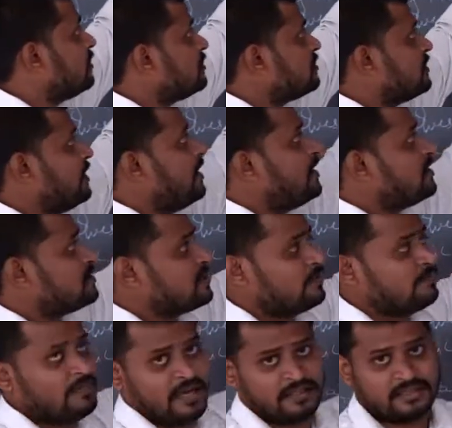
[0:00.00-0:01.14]
There are
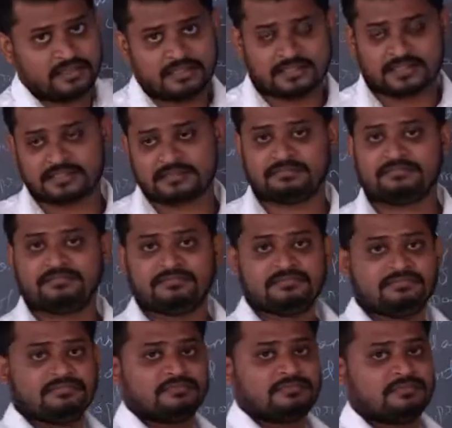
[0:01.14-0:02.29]
some methods,
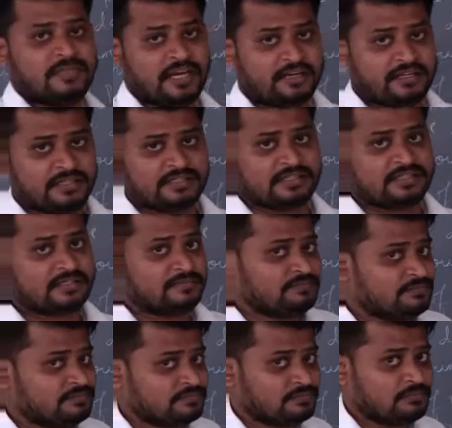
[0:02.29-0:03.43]
that is
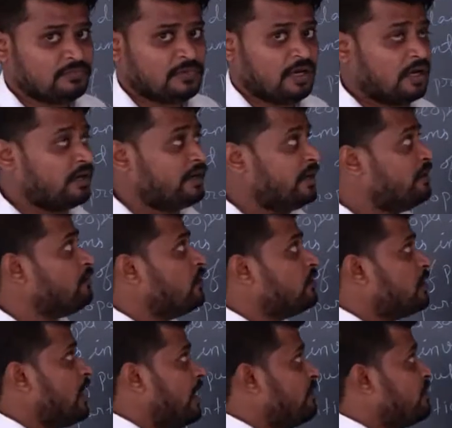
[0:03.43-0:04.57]

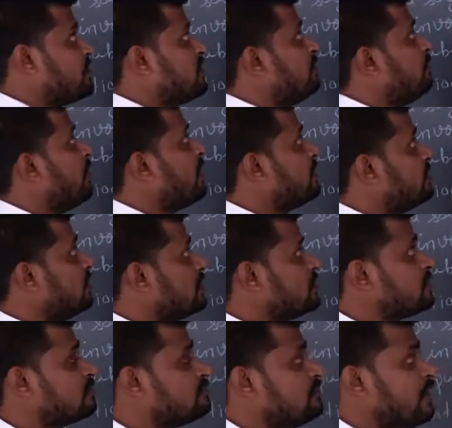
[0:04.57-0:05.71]
rainwater harvesting
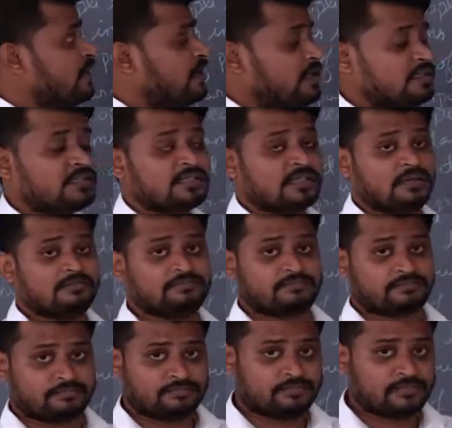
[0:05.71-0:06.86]
methods in some
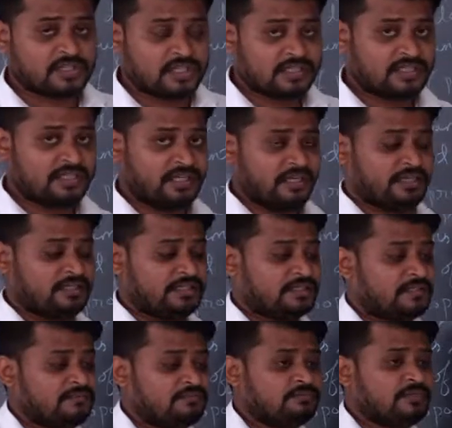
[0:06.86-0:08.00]

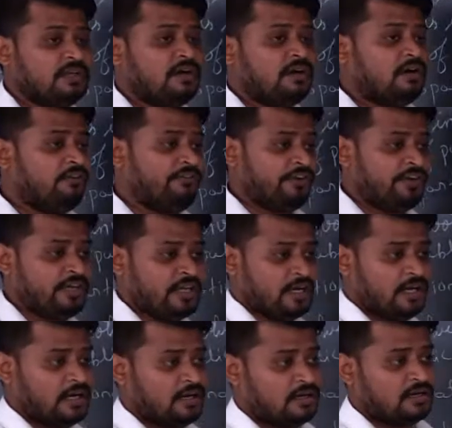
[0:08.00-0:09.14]
states of
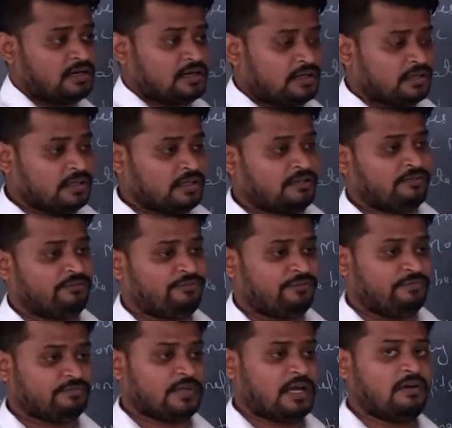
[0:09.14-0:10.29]
India. In
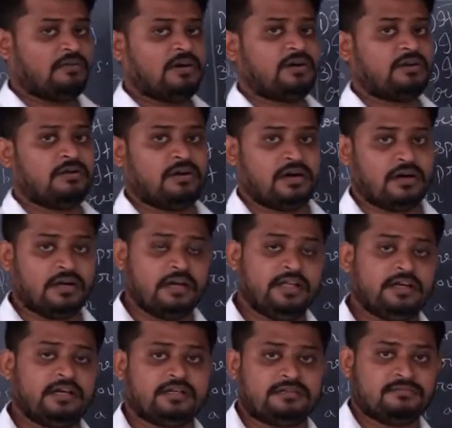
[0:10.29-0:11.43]
our
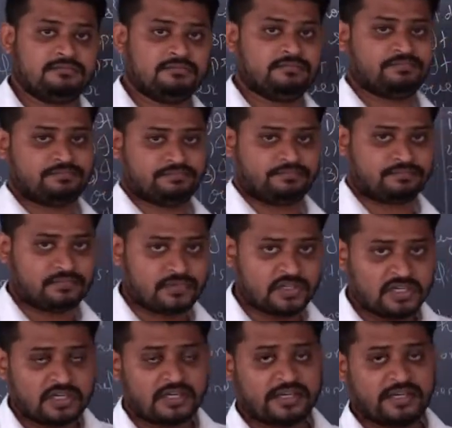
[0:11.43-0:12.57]
earlier
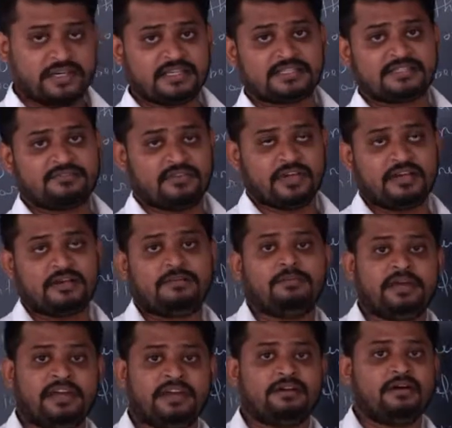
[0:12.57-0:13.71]
kings will
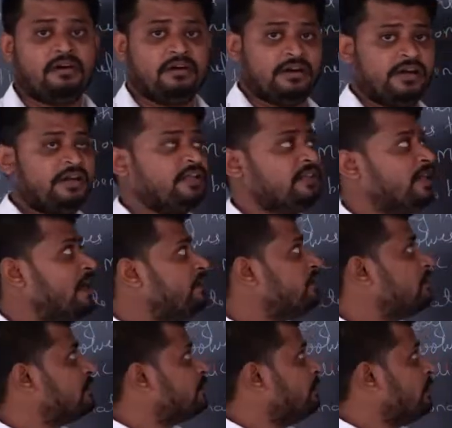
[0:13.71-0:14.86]
made already
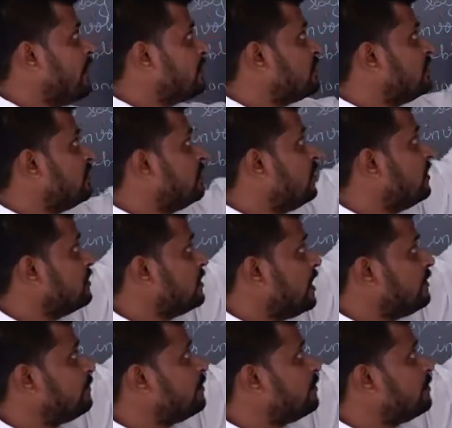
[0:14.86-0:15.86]
that method, that